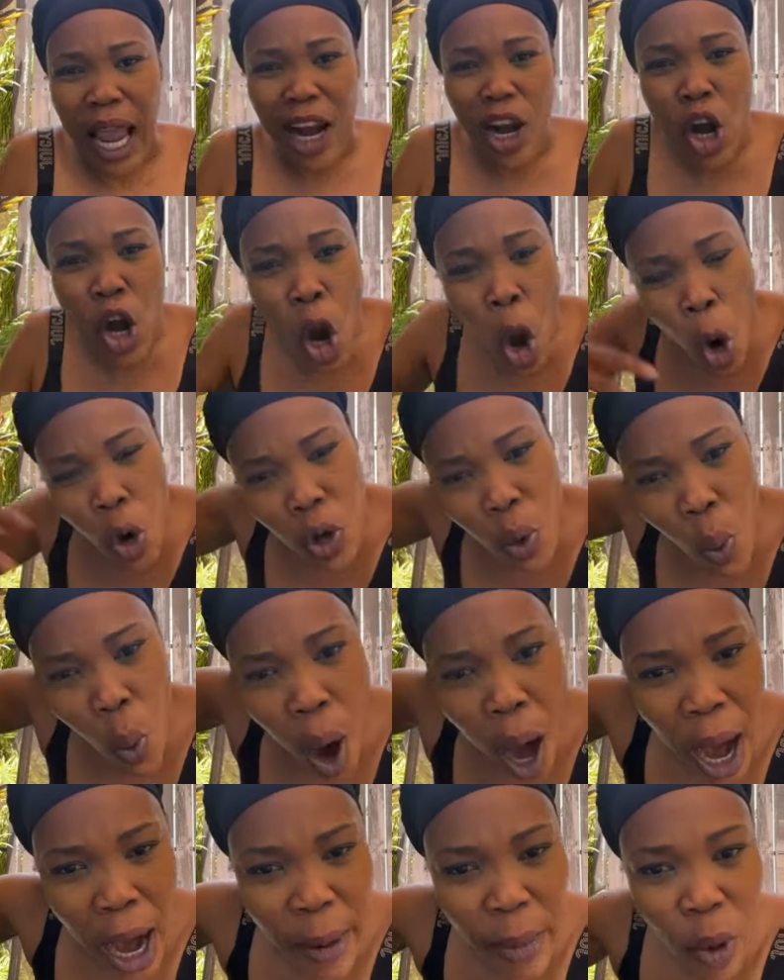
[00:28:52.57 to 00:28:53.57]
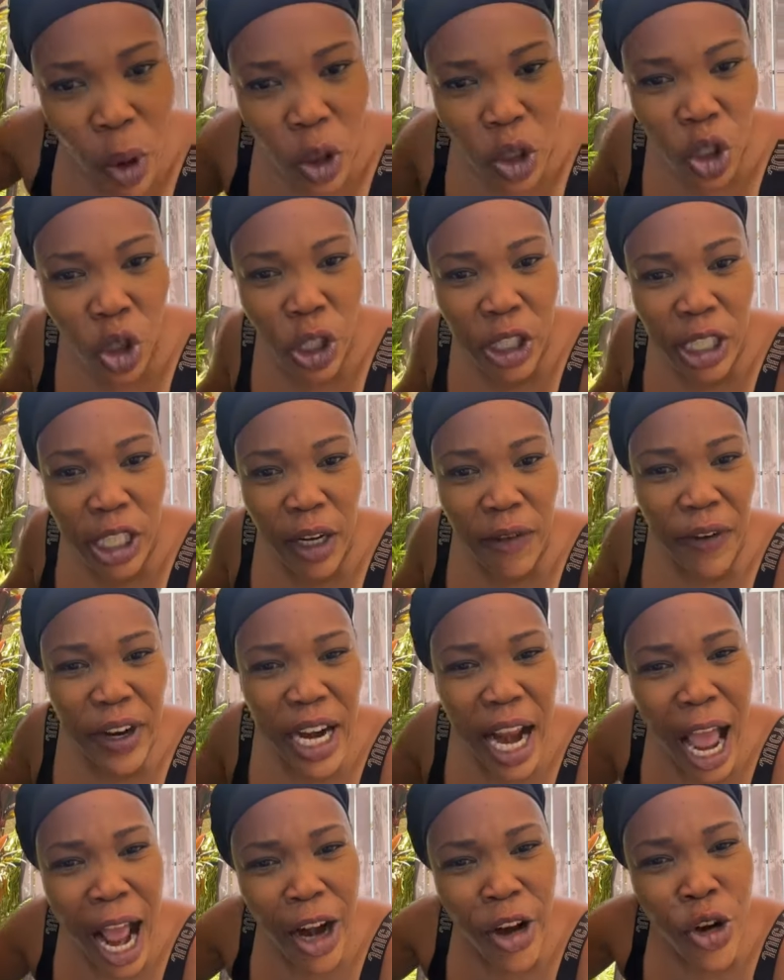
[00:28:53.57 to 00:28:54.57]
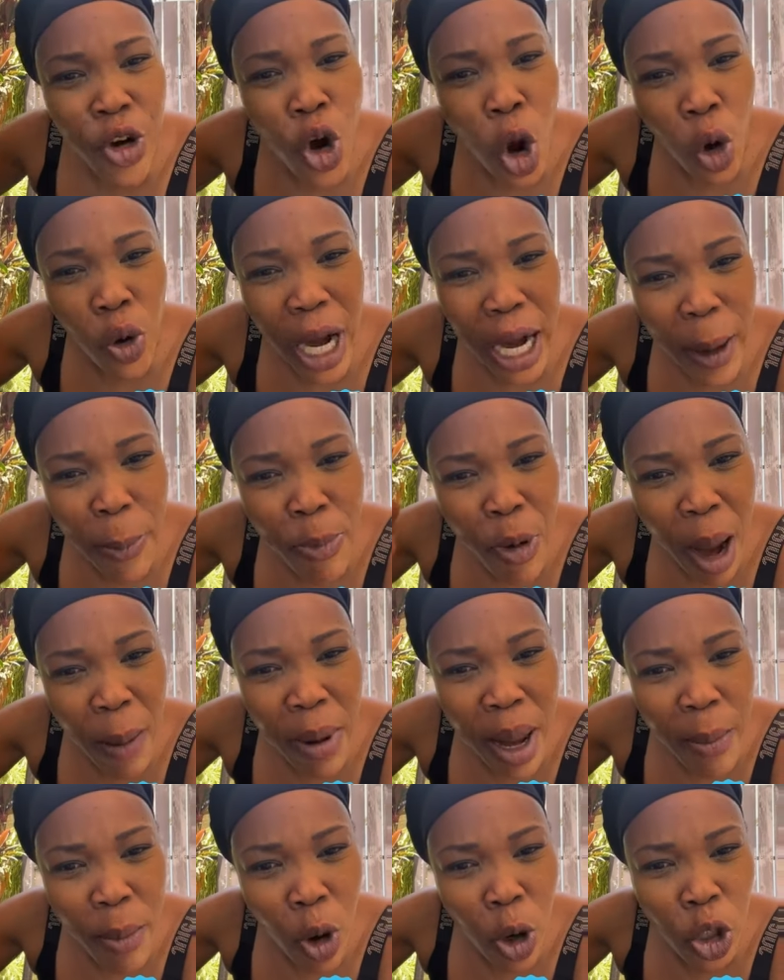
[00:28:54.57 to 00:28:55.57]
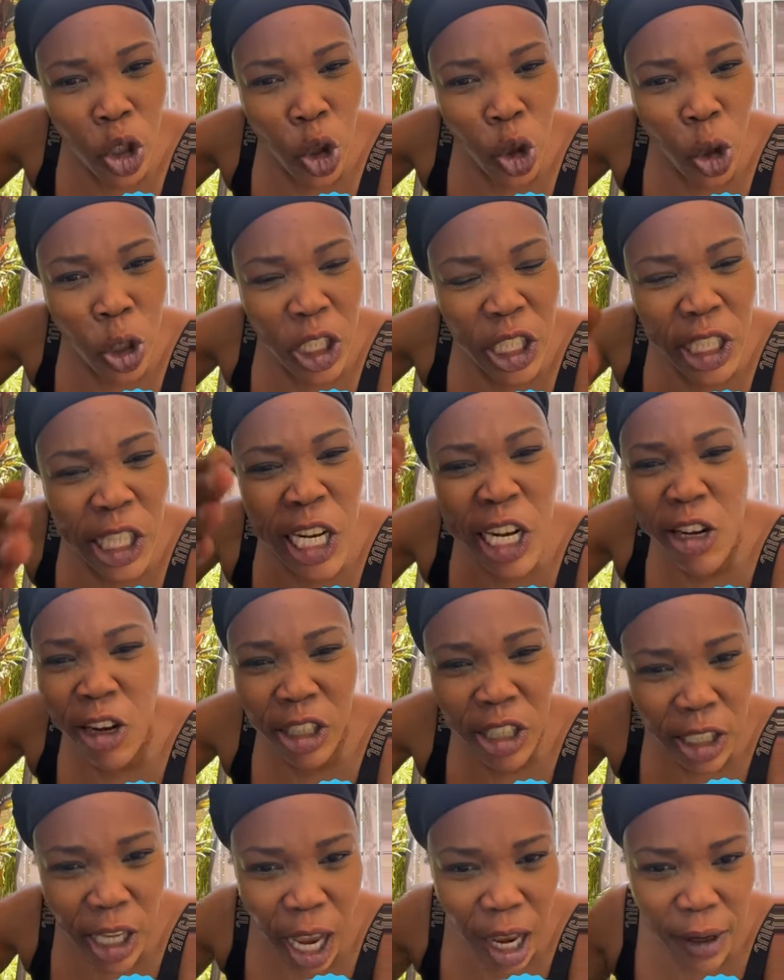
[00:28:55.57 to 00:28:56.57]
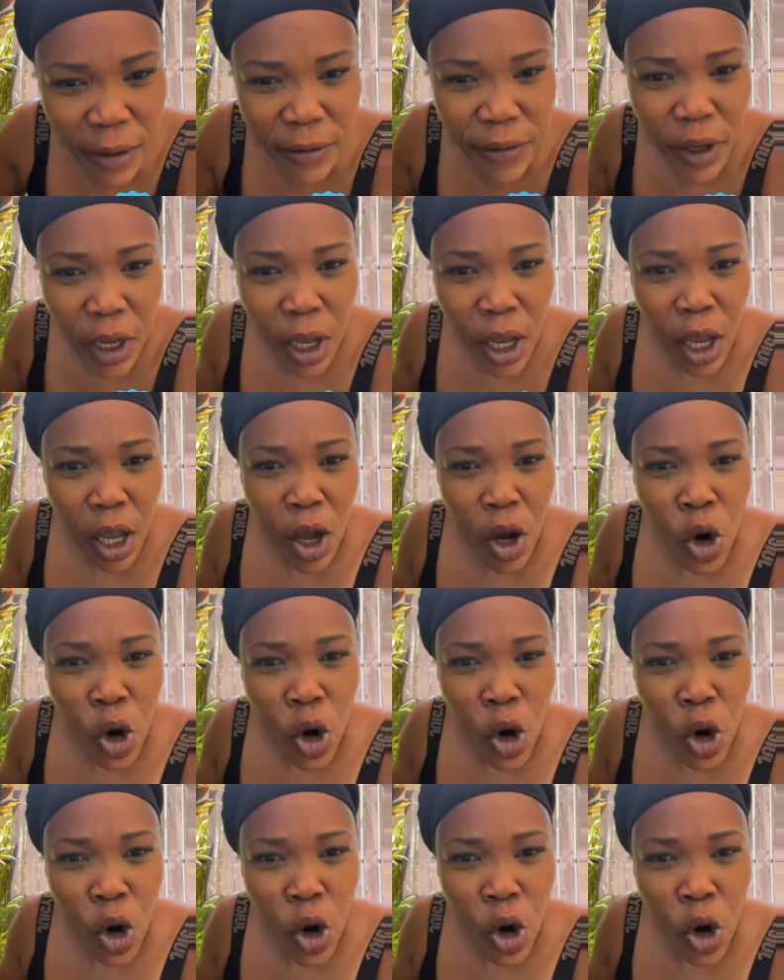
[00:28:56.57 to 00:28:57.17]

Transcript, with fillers: And love the war amongst yourself. And I know that the problem amongst you still not solve.